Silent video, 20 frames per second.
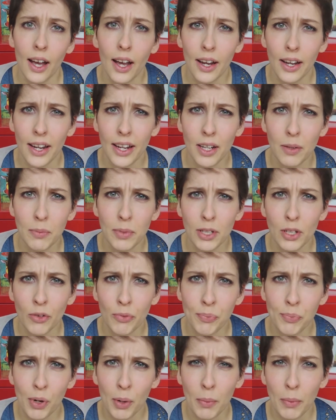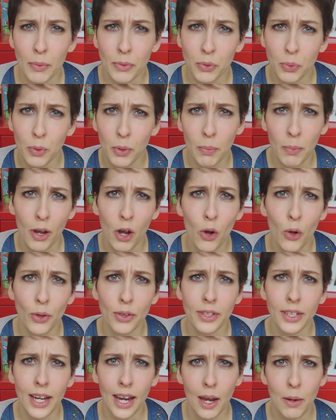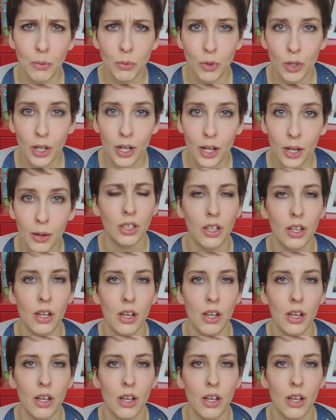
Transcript: I had a bit of problems with my old camera.